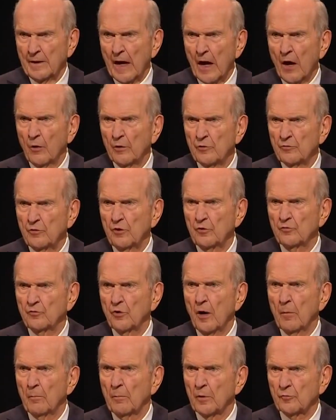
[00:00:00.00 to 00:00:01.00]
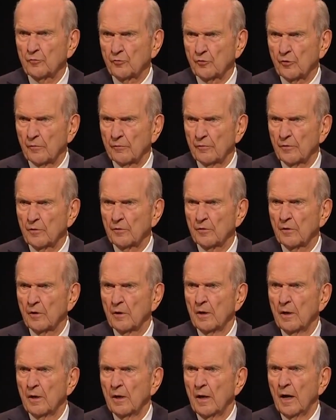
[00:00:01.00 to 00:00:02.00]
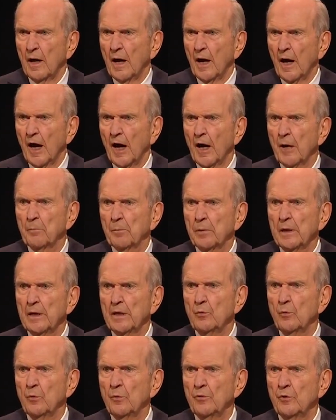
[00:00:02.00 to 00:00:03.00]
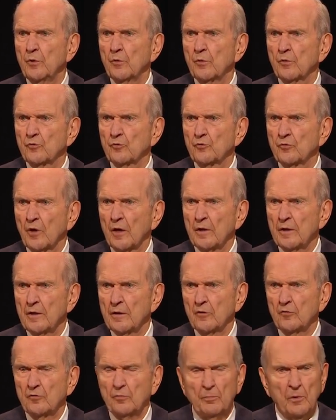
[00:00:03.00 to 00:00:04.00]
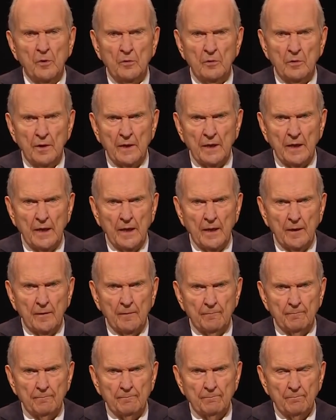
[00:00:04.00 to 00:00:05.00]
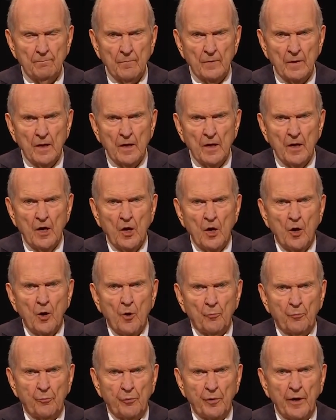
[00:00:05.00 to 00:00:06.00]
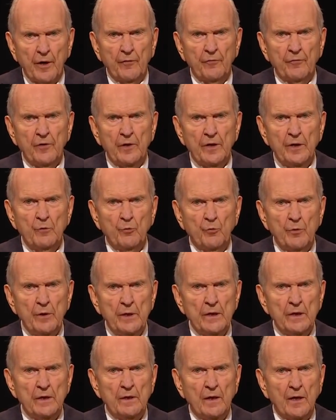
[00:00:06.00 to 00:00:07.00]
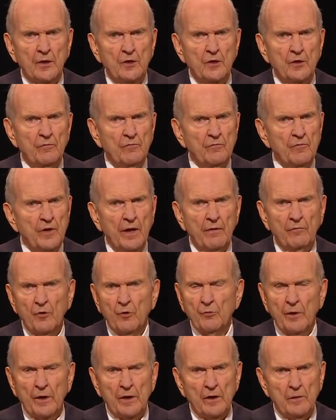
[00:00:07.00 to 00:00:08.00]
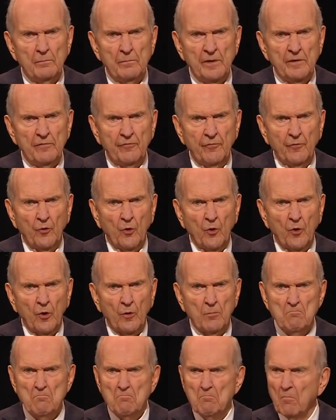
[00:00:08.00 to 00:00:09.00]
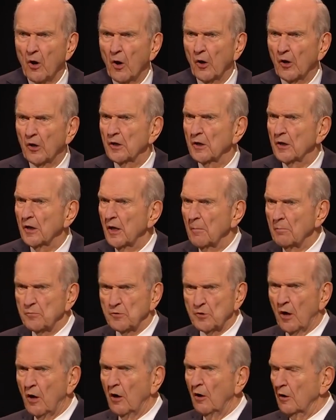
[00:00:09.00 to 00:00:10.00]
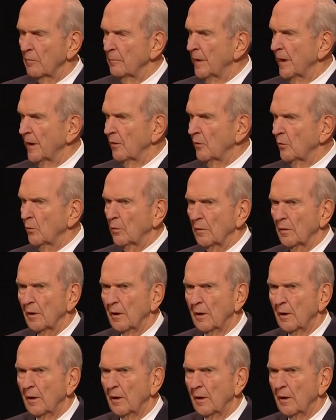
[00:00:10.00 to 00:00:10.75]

Now, as his humble servant, I plead with you to study this booklet again. Prayerfully read it like you've never read it before. Mark it up, talk about it,